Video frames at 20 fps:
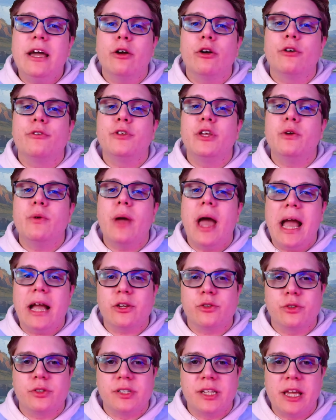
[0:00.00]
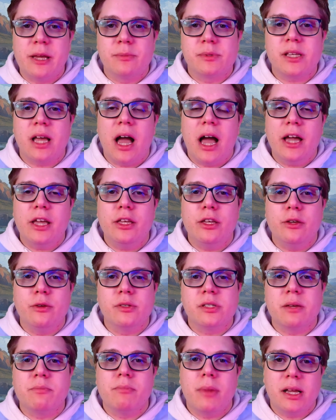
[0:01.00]
are a few extra tips I
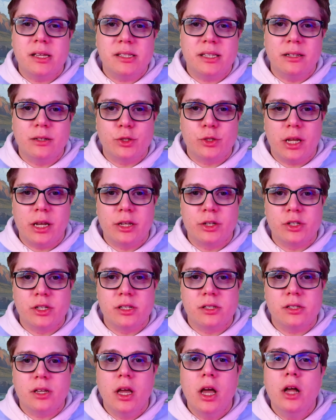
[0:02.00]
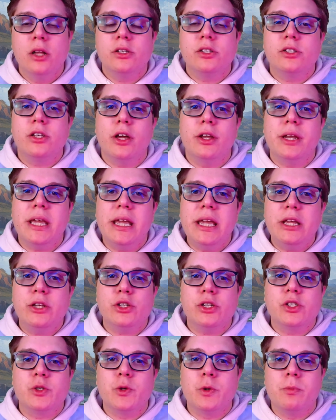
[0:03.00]
use in my skill challenges to turn
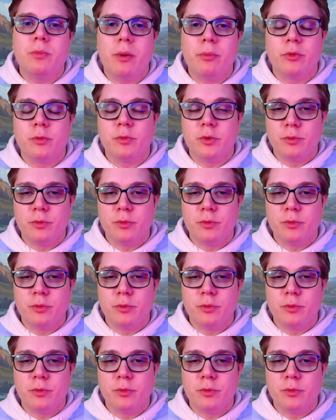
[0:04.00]
each into a memorable